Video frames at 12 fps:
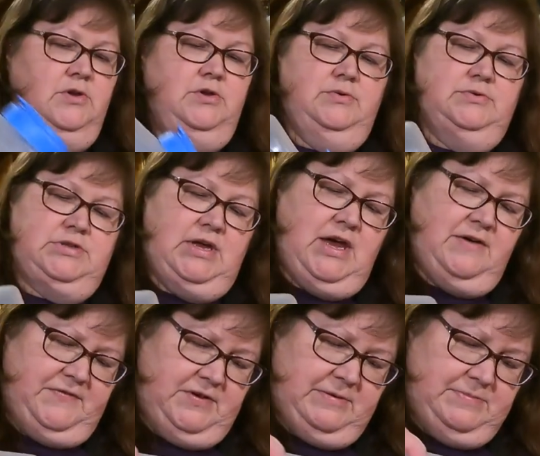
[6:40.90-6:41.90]
Use the
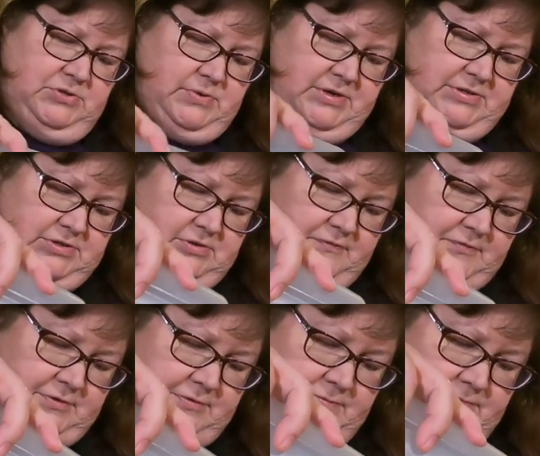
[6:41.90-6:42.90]
1/2 cup twice
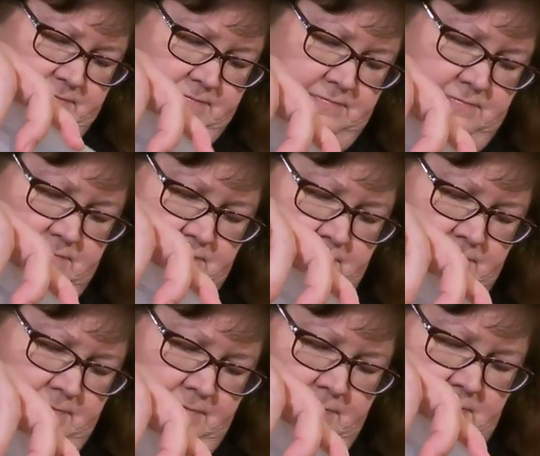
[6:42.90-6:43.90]
over.
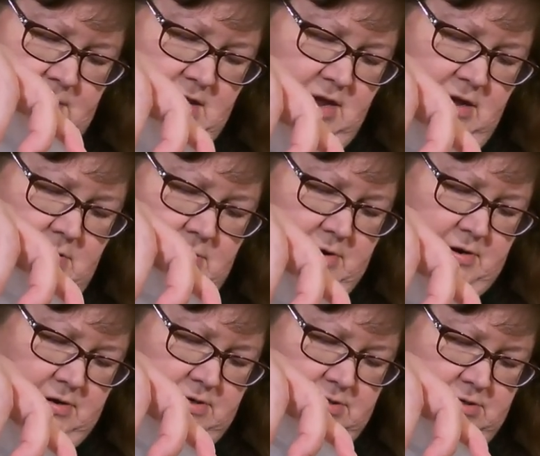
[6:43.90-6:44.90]
That
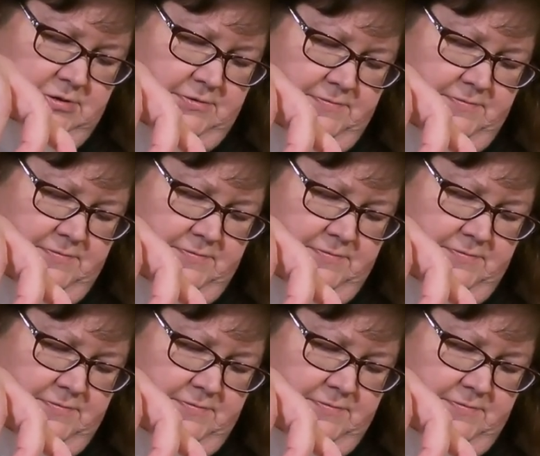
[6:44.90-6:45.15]
works.